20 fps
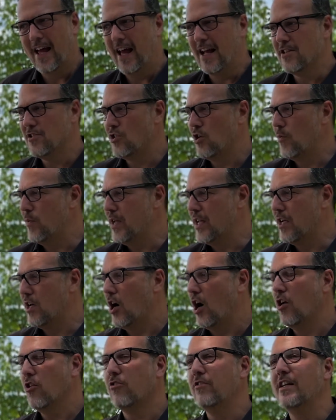And so we
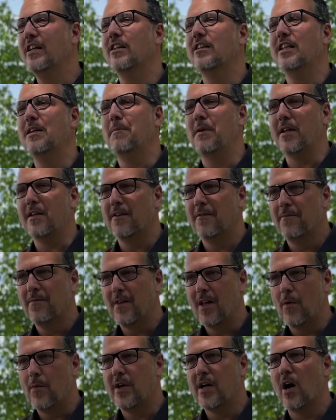caught our legal limit,
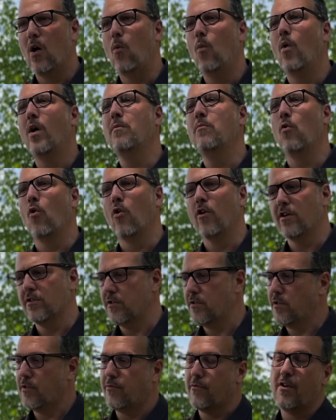and we caught one more, because
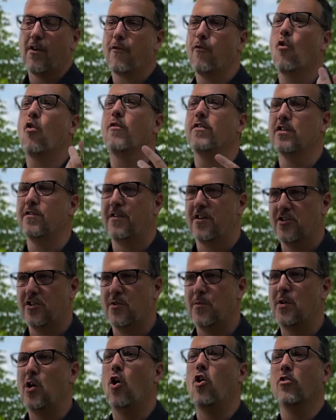there's 3 or 4 of us
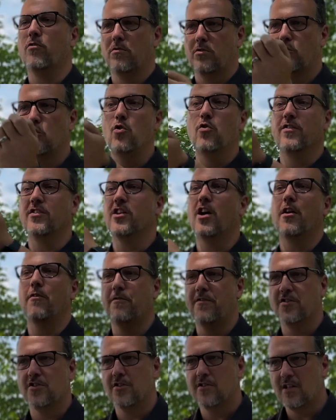fishing. Two of us got to
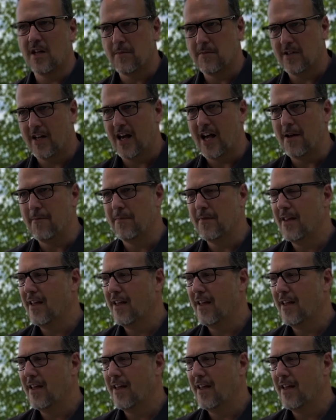fish at the same time.